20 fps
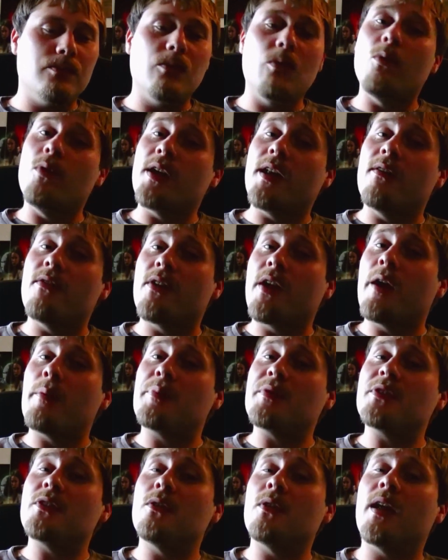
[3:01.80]
whatever
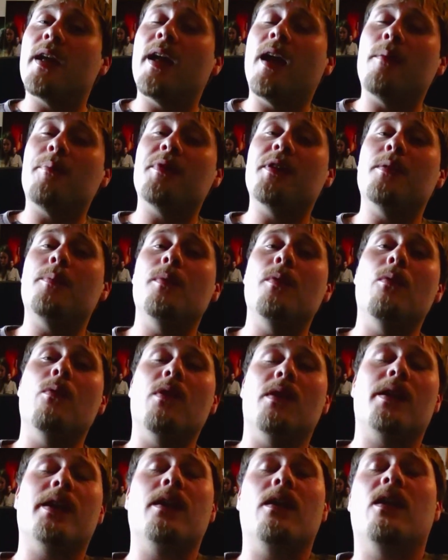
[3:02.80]
episode I happen to be
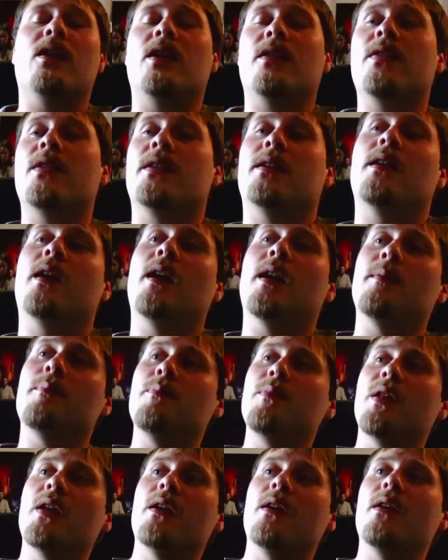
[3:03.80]
working on at the
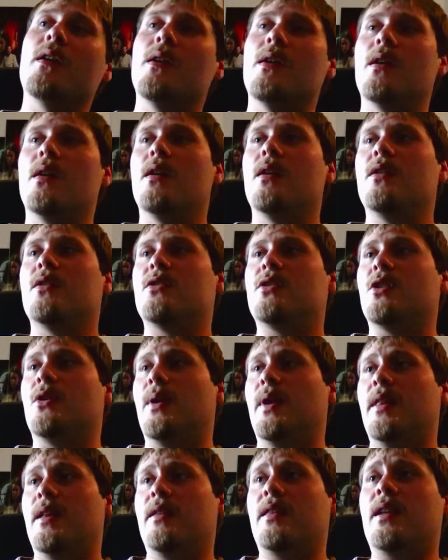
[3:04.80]
time.
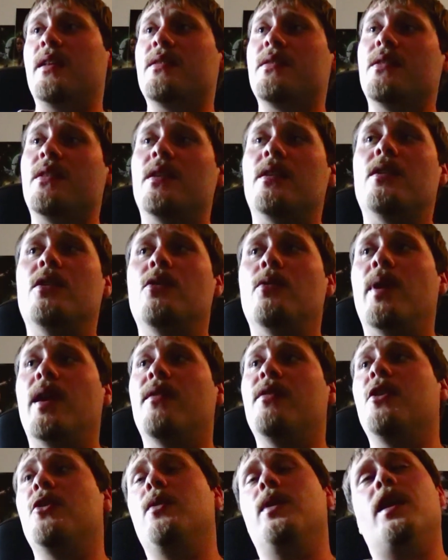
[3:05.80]
So I think that's the new way
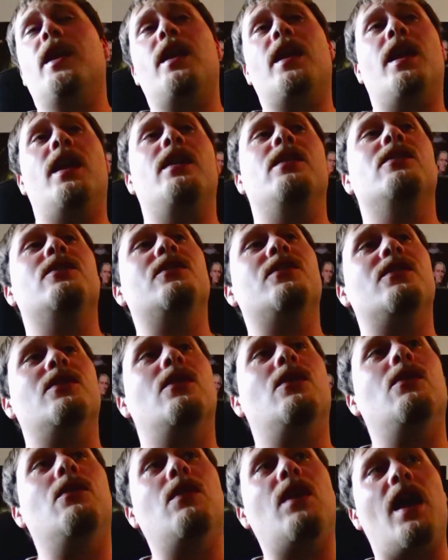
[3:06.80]
of doing it. And
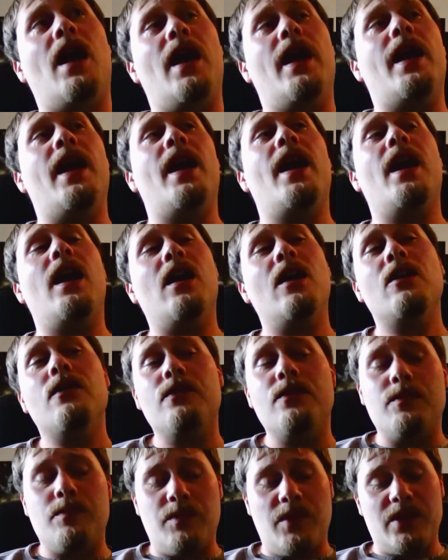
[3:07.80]
so I
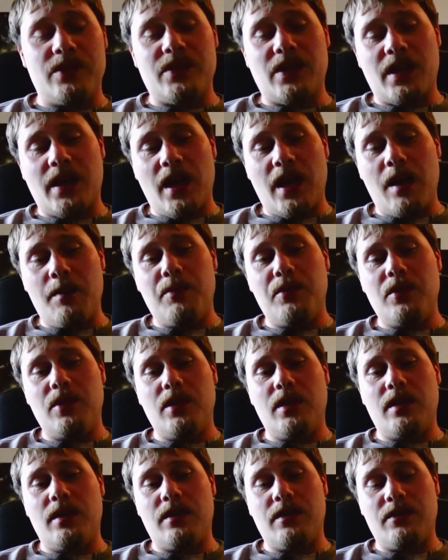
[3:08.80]
have there's a
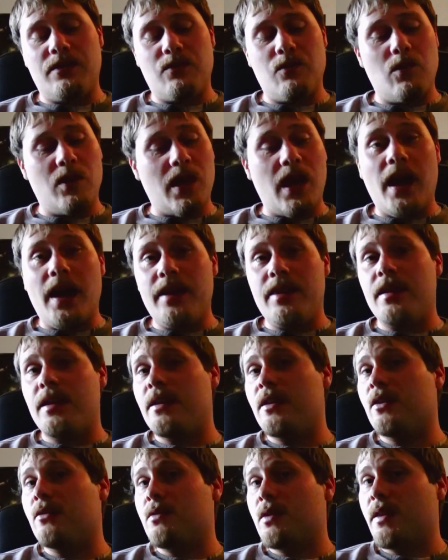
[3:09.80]
couple of what I
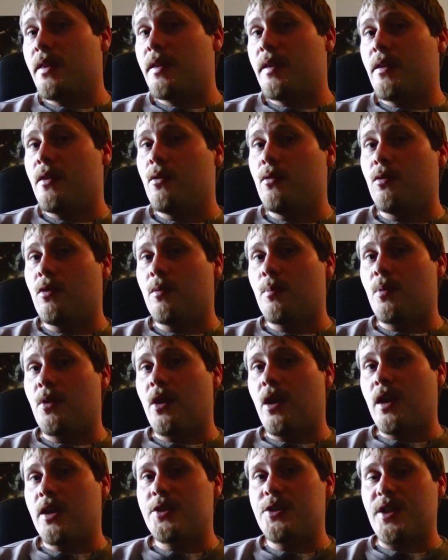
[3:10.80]
think are really cool
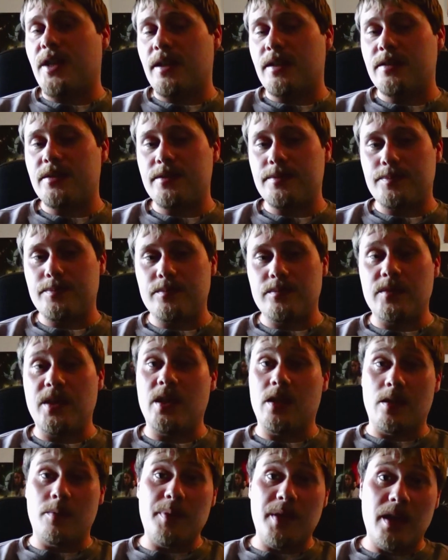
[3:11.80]
projects
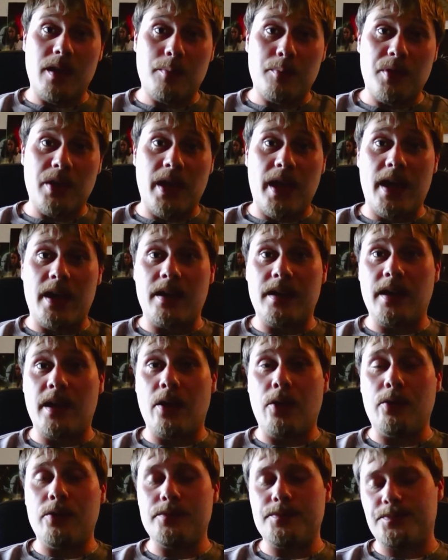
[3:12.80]
that are being planned
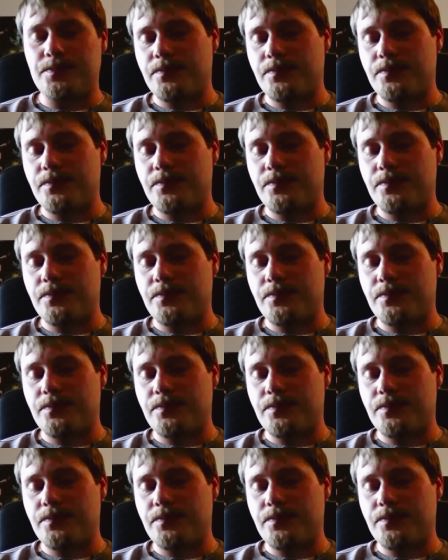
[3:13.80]
out.